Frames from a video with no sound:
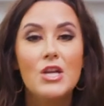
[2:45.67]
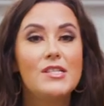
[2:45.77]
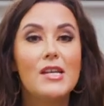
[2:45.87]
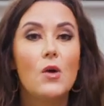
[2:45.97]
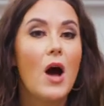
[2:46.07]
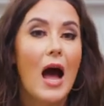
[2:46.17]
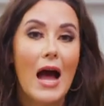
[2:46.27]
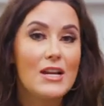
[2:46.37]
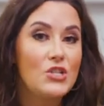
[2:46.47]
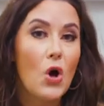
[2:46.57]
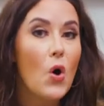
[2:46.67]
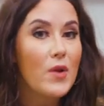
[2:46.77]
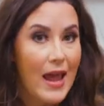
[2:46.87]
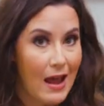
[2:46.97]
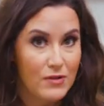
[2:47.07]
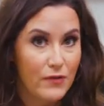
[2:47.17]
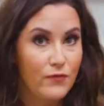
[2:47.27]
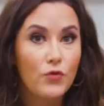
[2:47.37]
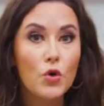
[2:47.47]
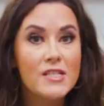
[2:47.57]
So I don't have to
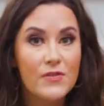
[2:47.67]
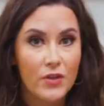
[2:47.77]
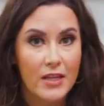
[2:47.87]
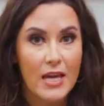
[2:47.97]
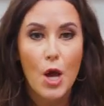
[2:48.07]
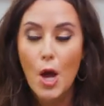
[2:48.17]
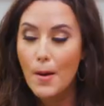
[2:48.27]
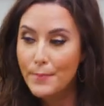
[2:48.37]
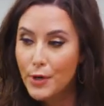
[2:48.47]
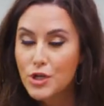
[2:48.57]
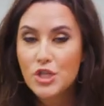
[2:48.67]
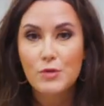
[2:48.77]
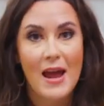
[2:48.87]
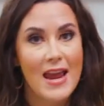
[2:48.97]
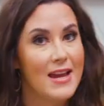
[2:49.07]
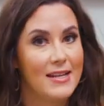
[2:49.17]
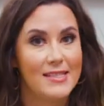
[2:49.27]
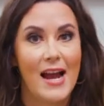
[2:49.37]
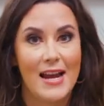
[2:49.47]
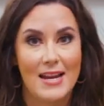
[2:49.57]
forcefully push my
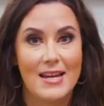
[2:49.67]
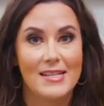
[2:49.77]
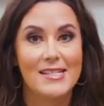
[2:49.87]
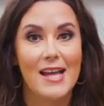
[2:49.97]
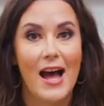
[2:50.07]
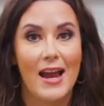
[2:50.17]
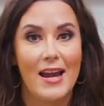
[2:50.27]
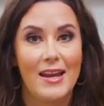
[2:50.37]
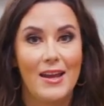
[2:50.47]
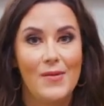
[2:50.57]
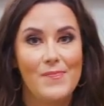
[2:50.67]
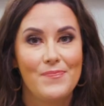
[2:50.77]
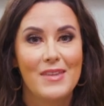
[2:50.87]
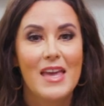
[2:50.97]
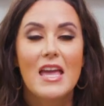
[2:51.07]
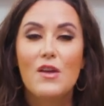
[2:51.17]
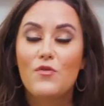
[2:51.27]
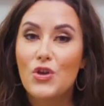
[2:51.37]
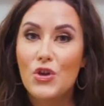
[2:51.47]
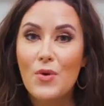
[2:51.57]
anxiety aside.
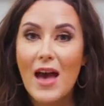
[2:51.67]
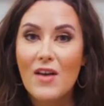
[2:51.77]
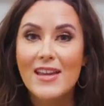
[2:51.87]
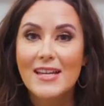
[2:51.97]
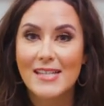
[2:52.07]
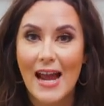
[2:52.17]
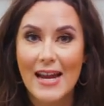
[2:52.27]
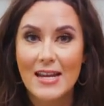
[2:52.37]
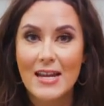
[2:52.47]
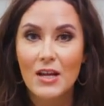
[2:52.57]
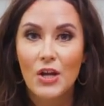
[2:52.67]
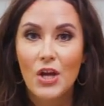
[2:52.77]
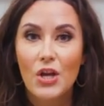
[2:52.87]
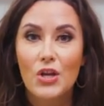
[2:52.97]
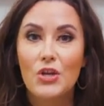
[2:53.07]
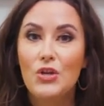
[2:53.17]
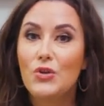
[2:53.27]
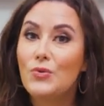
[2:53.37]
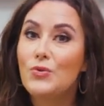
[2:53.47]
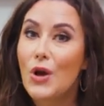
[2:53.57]
If you have anxiety,
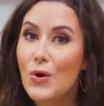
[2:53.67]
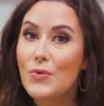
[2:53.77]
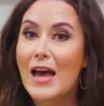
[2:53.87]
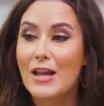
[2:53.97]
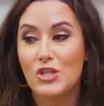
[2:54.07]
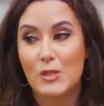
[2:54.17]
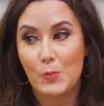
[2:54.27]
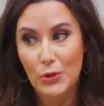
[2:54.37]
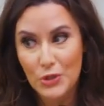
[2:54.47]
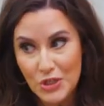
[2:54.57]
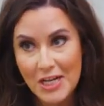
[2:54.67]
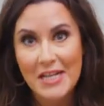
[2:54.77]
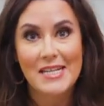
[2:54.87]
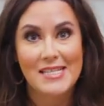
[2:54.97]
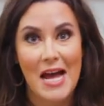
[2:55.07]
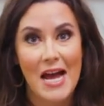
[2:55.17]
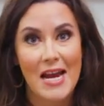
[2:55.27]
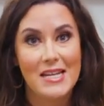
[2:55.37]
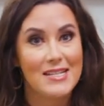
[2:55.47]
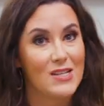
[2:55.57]
you know that just pushing it
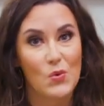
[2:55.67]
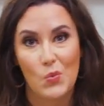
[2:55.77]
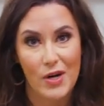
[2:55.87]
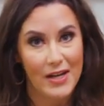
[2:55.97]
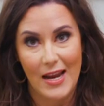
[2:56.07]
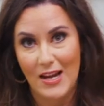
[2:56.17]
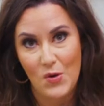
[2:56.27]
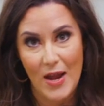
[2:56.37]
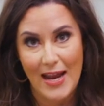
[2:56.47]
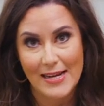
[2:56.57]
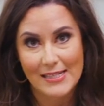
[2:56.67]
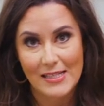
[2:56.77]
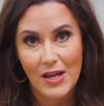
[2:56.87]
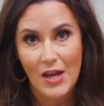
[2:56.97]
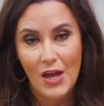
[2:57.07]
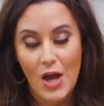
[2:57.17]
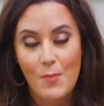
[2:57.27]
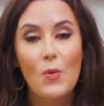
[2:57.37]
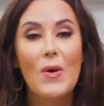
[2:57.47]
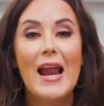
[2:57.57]
aside doesn't work anyways.
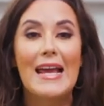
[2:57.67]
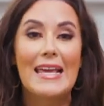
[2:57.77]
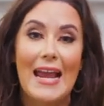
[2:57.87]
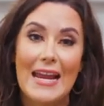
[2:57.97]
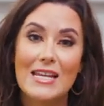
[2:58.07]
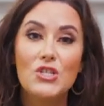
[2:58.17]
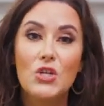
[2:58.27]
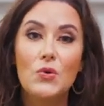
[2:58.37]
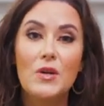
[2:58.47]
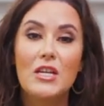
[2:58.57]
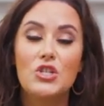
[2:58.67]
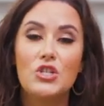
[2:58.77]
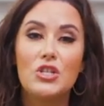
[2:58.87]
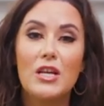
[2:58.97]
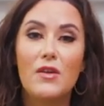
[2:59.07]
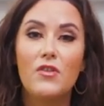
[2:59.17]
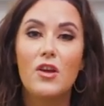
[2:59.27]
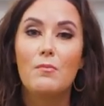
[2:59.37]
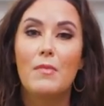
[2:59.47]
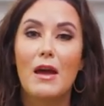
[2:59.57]
But what I can do is shift
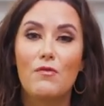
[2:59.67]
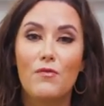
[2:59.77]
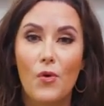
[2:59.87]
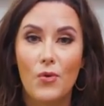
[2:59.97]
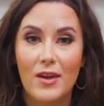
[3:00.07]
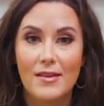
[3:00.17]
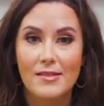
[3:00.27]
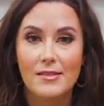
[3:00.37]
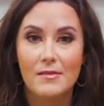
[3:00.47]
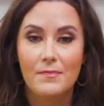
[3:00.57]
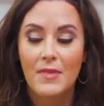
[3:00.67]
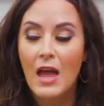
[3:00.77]
my focus.